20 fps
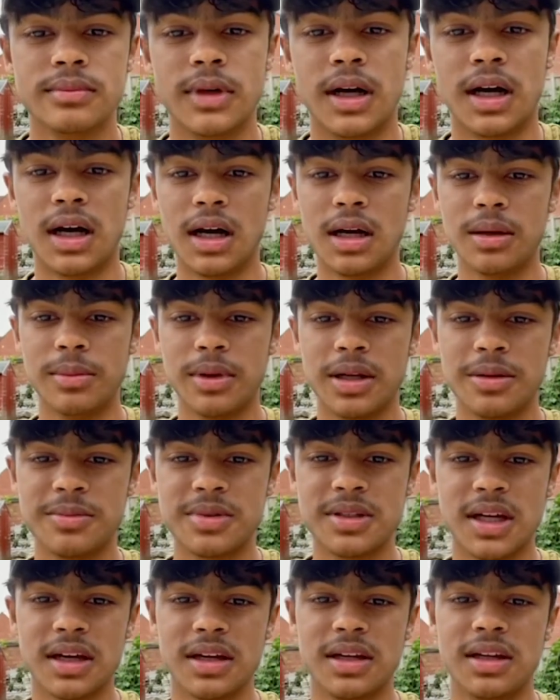Hi, my name's
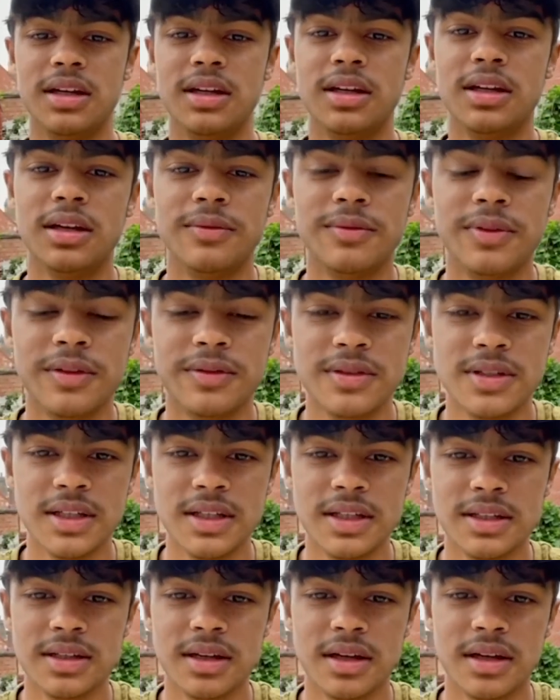Zaki, I'm
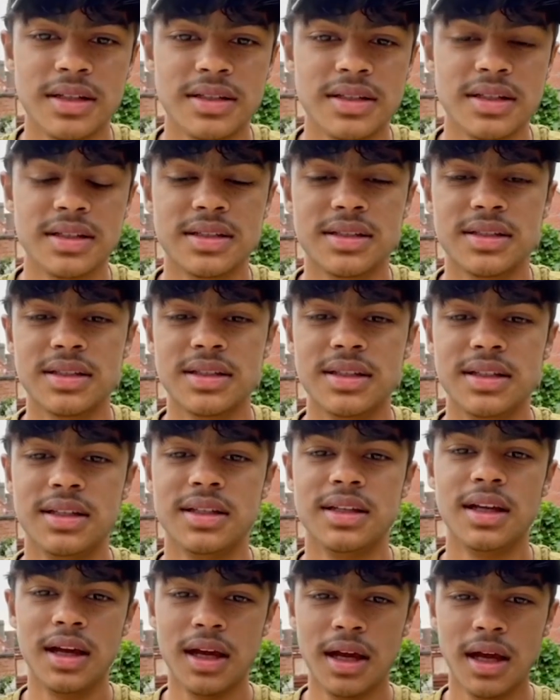15, turning 16.
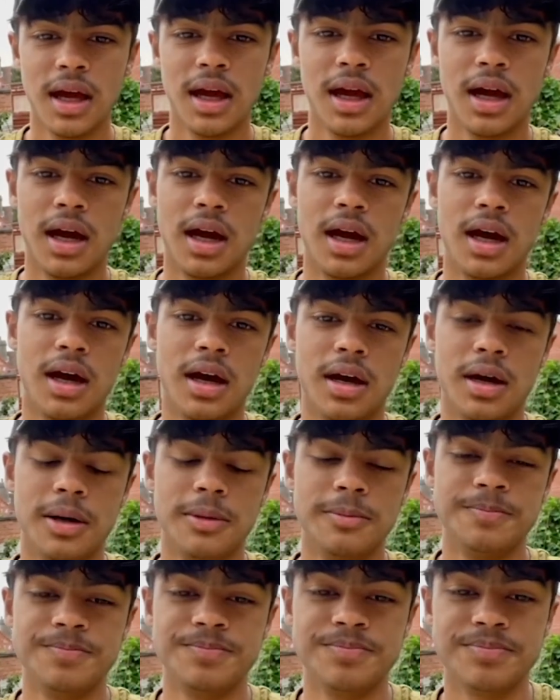
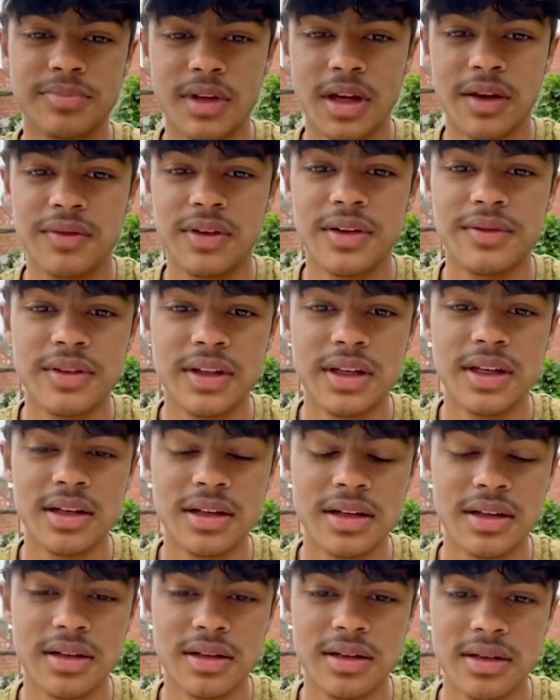I've lived in
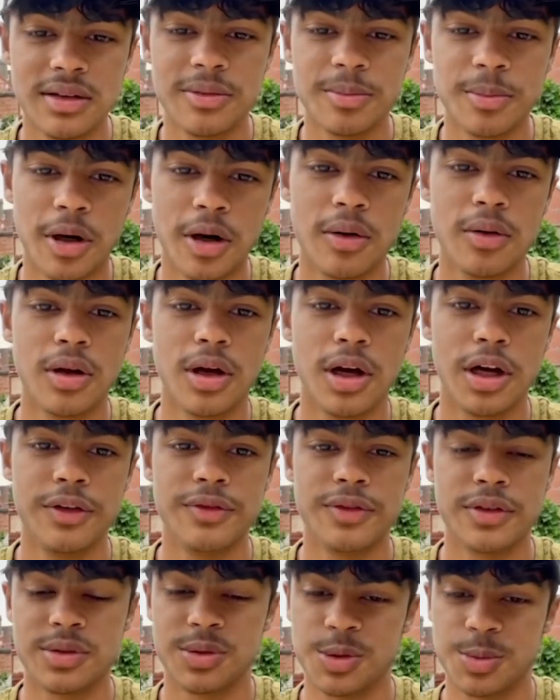England my whole life,
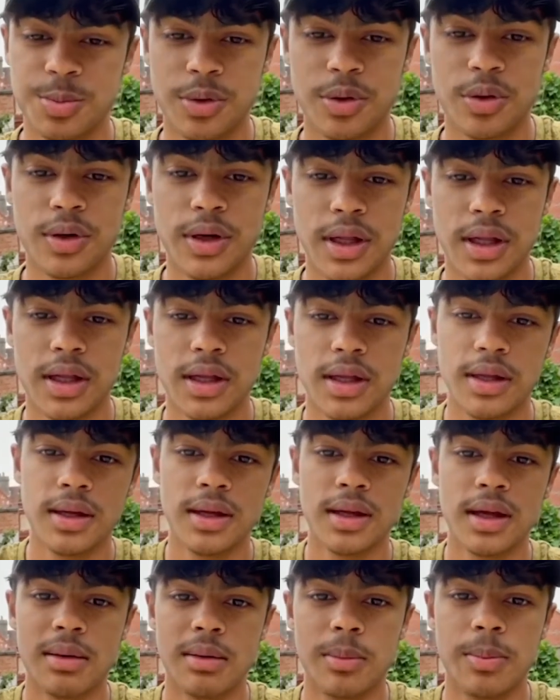as I was born here.
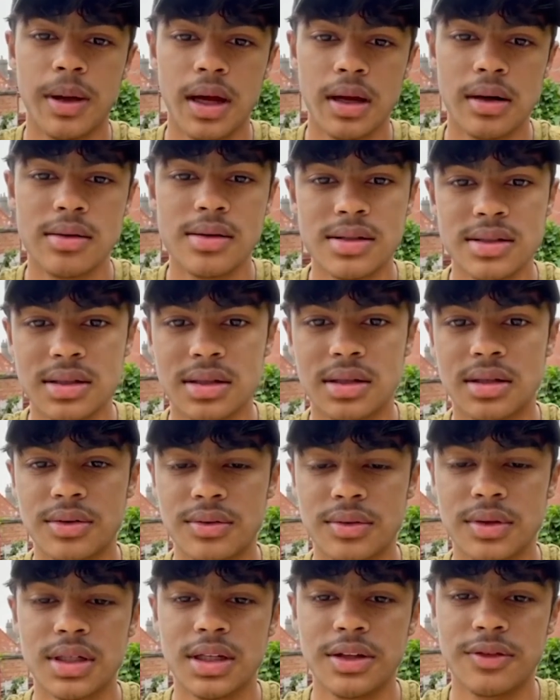My parents are
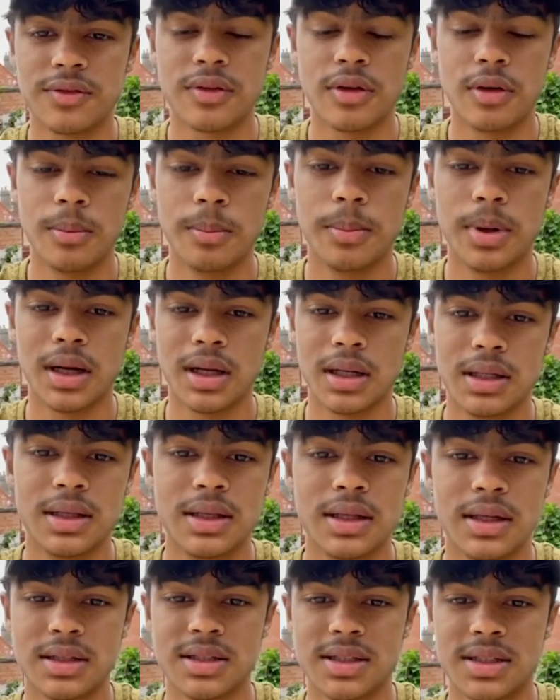originally from
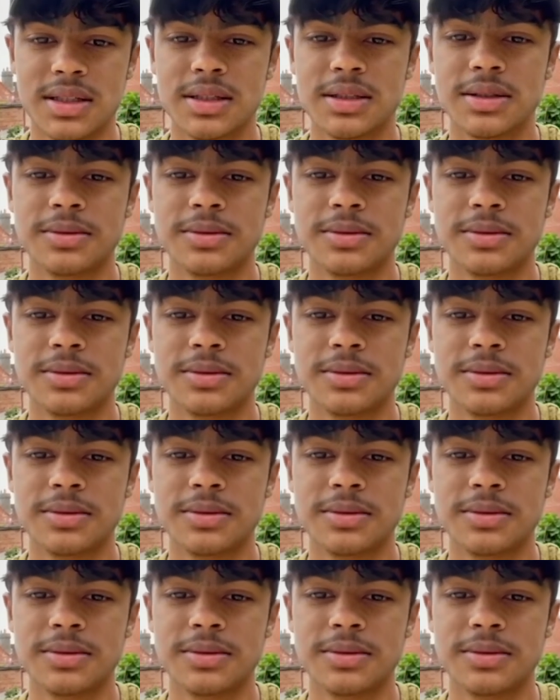Bangladesh.